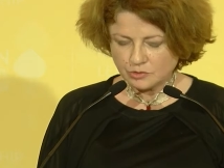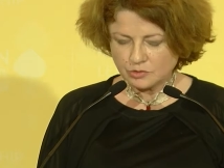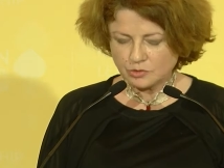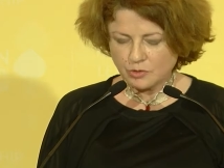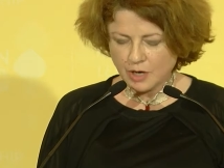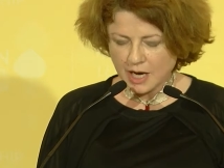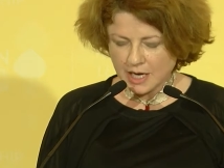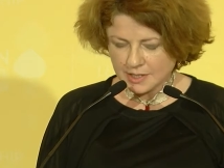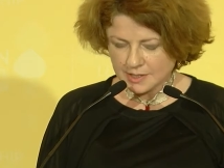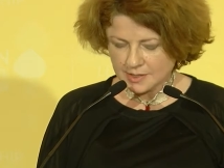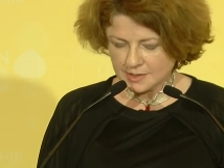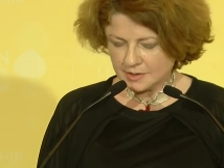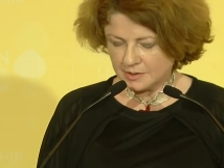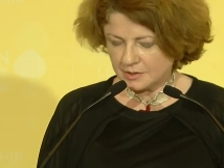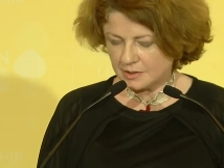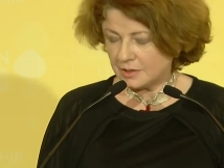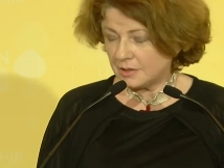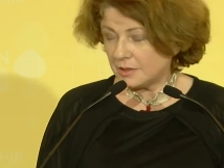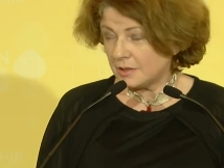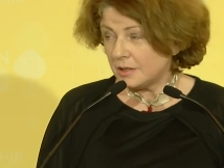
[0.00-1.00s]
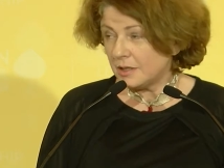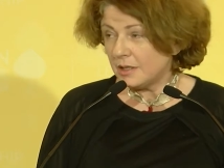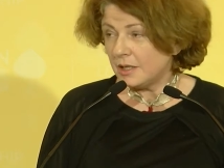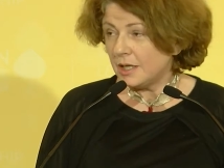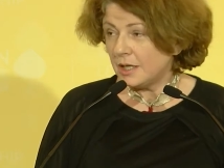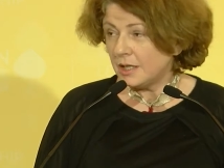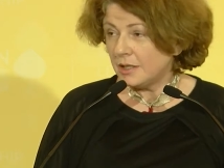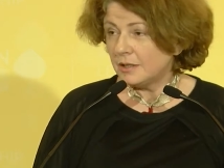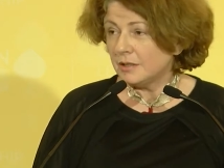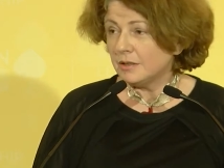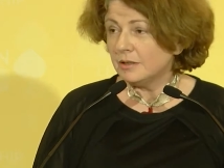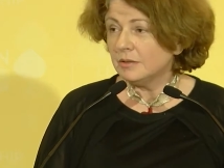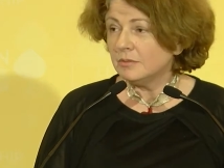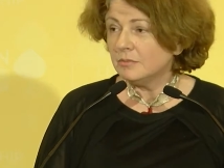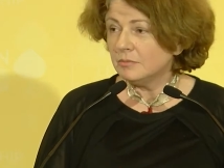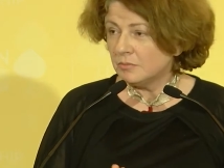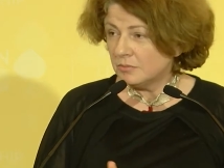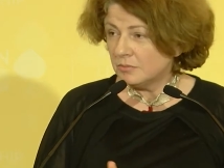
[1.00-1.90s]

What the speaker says: trust in